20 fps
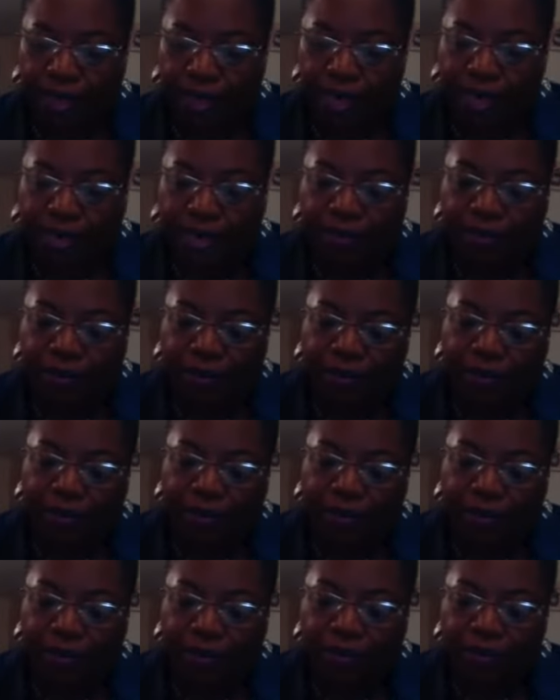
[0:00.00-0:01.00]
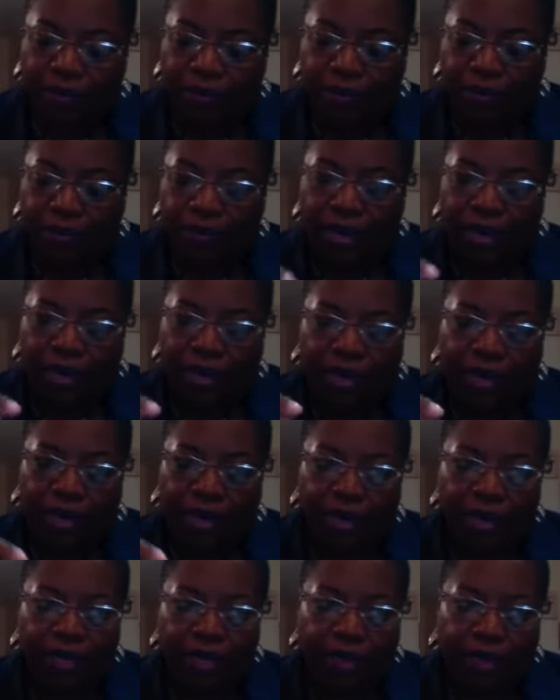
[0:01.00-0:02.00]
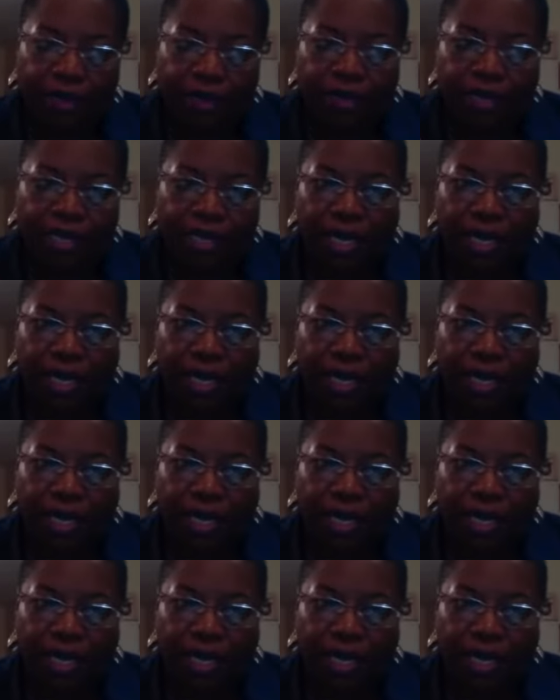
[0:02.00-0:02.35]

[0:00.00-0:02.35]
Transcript: Now, another